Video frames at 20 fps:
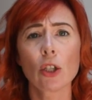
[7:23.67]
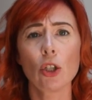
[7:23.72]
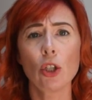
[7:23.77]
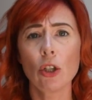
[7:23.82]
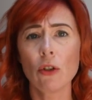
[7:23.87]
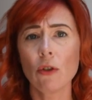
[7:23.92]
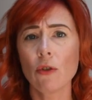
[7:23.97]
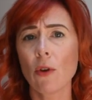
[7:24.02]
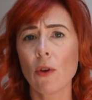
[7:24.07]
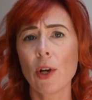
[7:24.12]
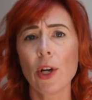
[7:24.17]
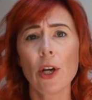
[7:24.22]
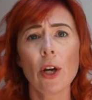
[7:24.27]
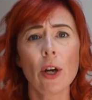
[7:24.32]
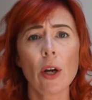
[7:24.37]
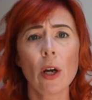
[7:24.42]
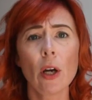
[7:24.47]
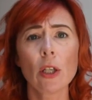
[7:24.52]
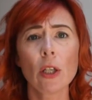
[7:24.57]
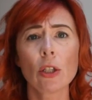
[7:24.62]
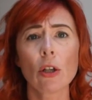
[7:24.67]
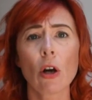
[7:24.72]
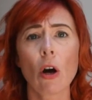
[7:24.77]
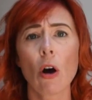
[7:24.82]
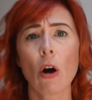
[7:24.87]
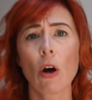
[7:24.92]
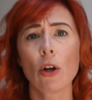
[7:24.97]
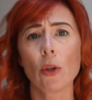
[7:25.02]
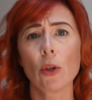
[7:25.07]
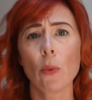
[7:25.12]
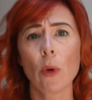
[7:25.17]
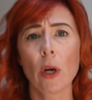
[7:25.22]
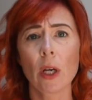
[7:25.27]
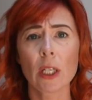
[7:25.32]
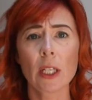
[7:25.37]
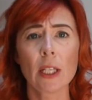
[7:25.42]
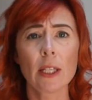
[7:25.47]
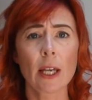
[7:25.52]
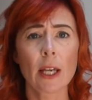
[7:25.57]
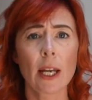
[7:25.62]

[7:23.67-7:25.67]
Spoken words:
you're a nurse or you're working in the